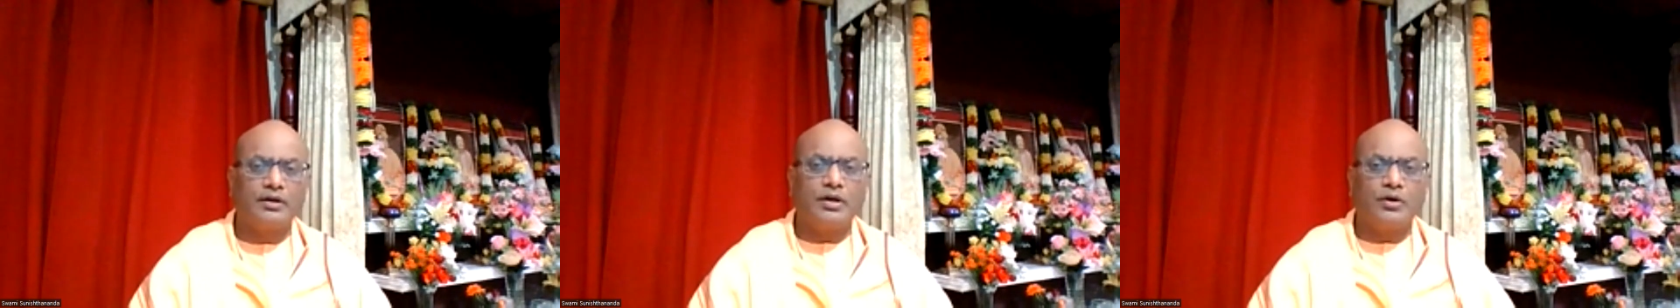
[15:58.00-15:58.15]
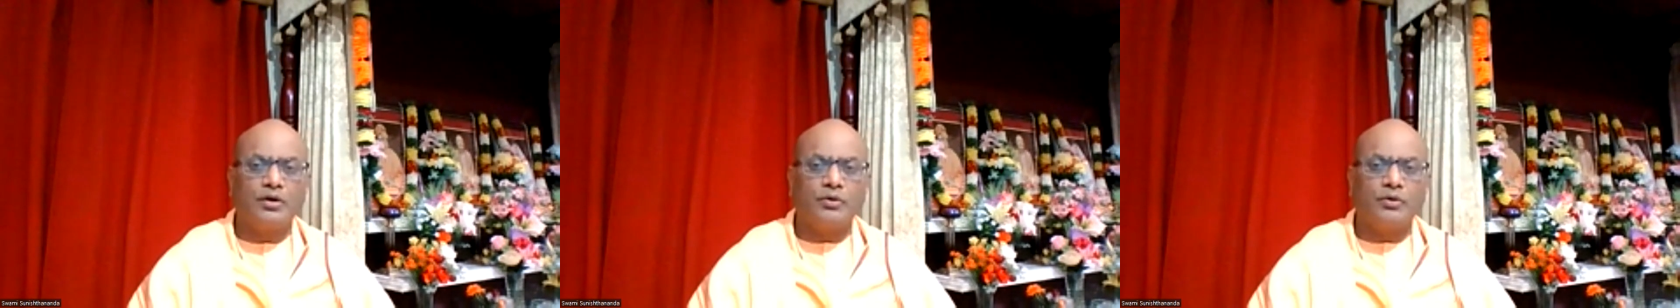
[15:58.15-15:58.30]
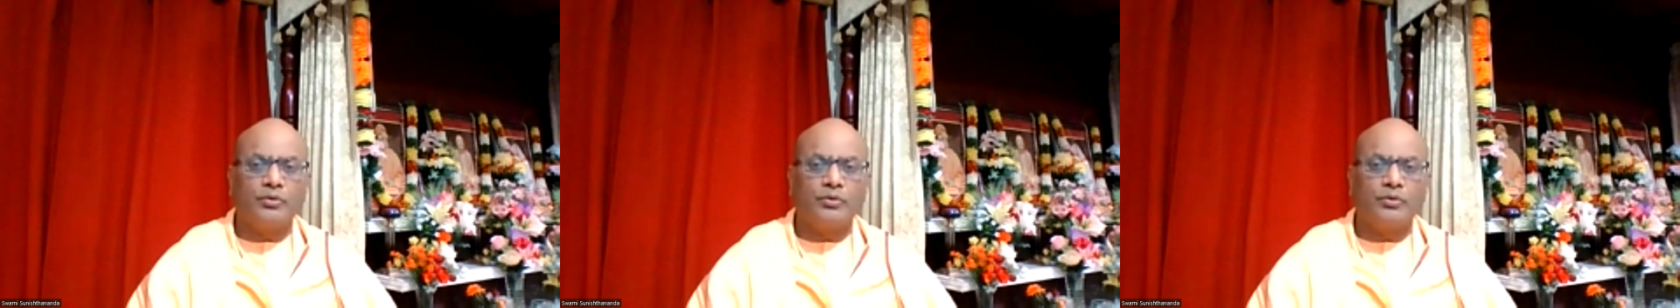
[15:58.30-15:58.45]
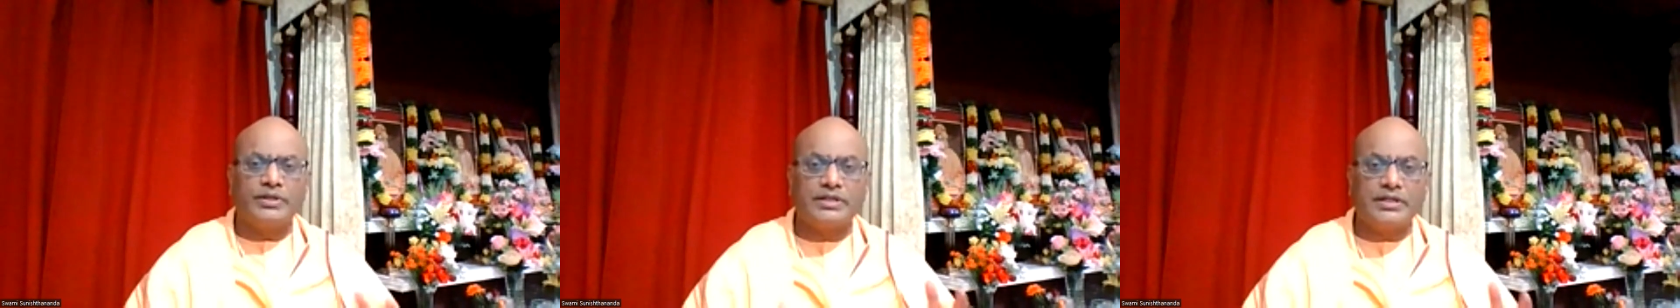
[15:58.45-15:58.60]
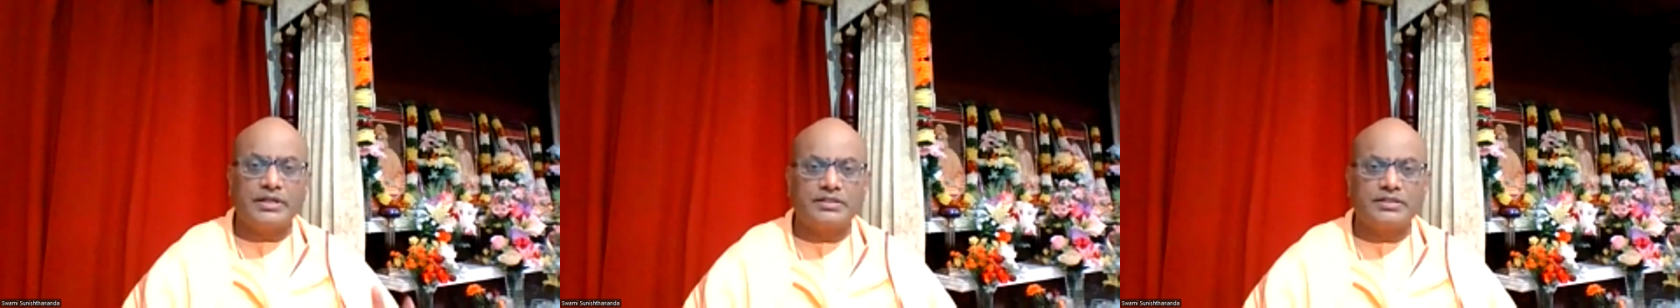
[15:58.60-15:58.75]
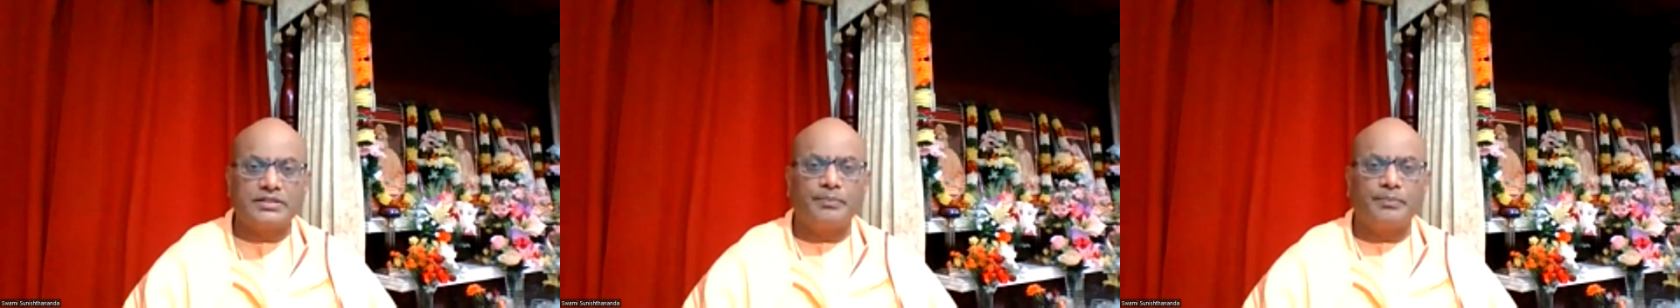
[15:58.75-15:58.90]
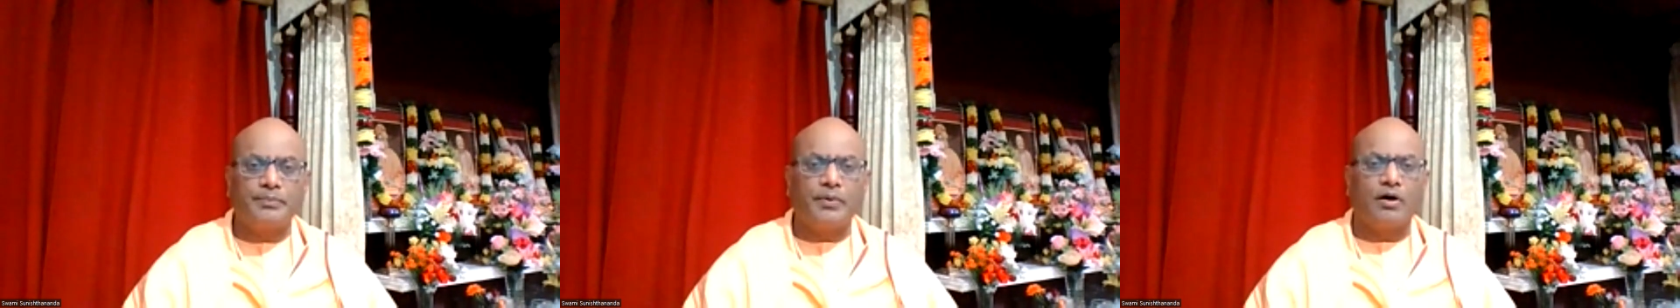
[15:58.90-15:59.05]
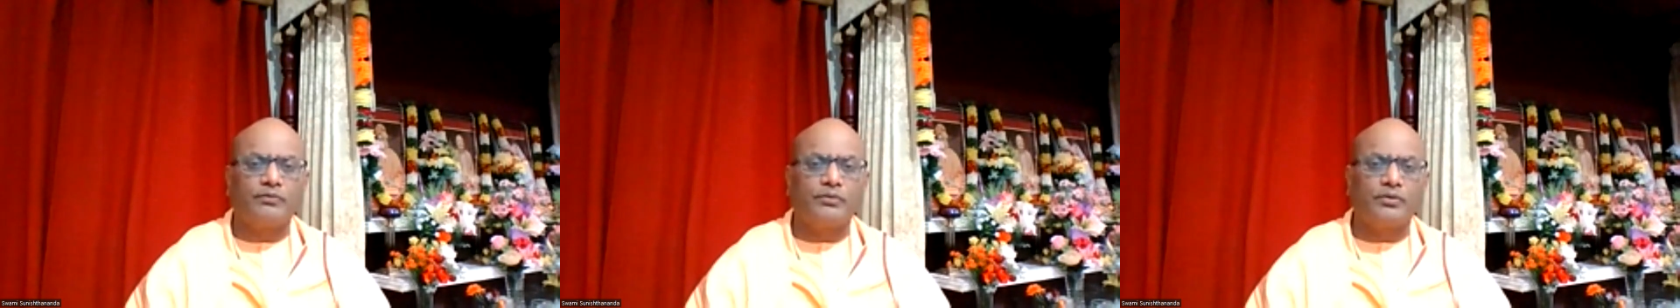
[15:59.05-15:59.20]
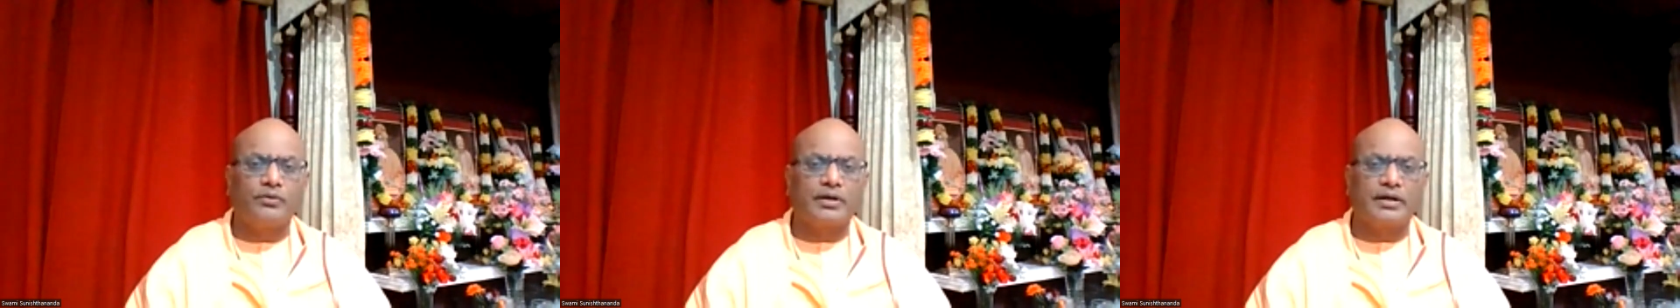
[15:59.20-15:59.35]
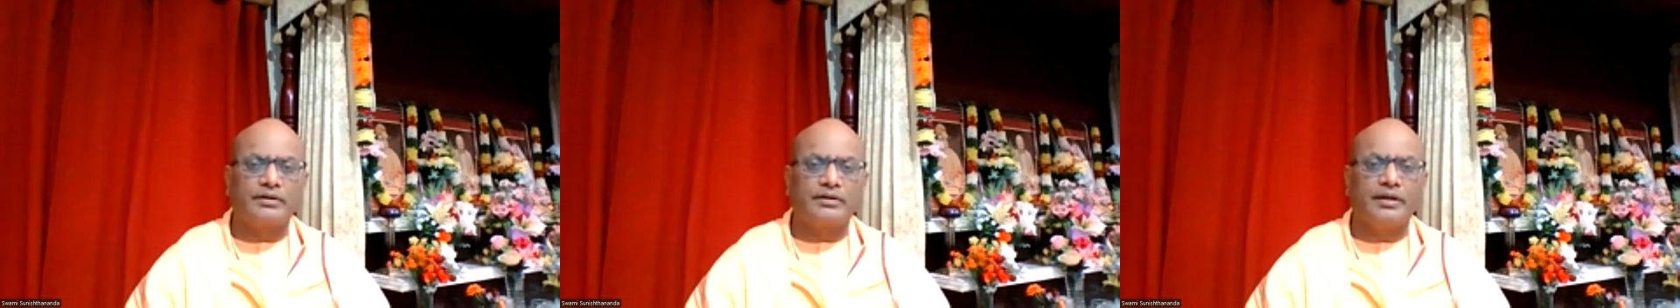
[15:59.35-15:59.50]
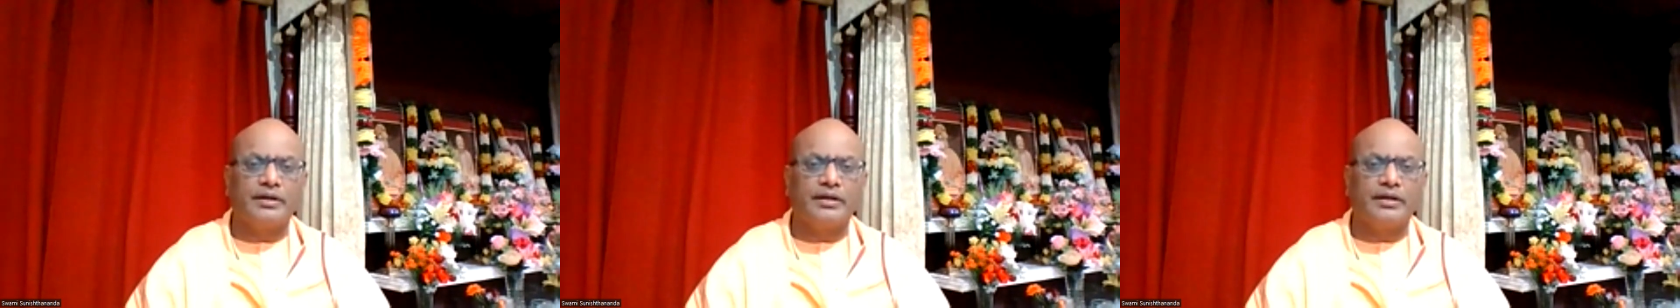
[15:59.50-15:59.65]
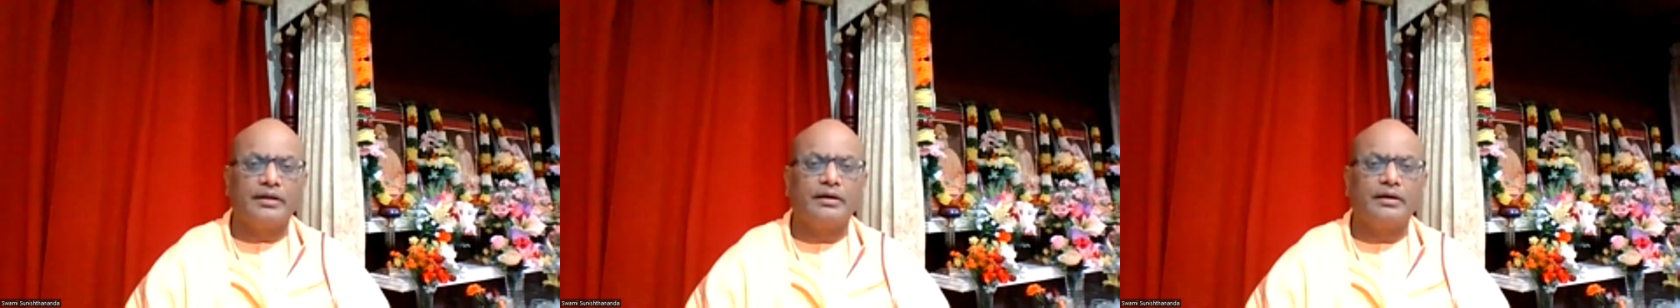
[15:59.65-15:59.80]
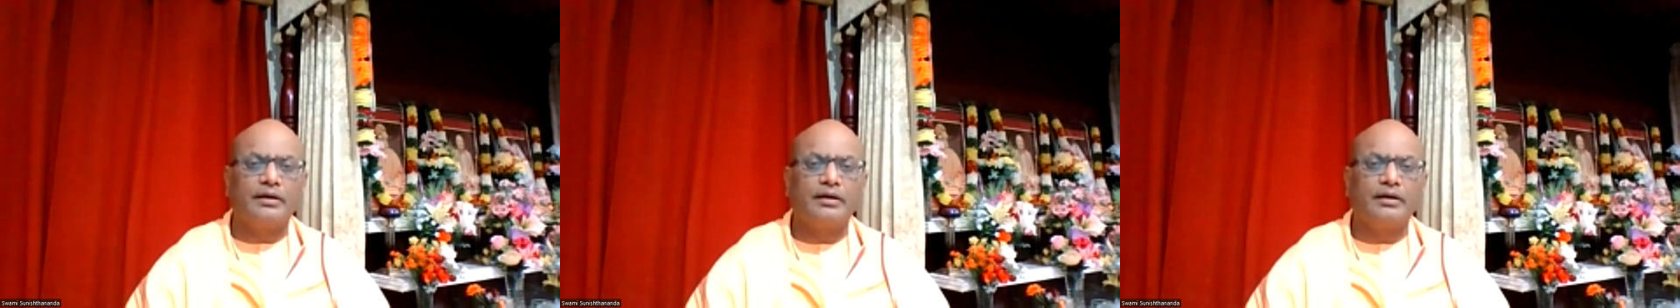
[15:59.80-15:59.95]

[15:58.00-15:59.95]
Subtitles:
which is the powerful country,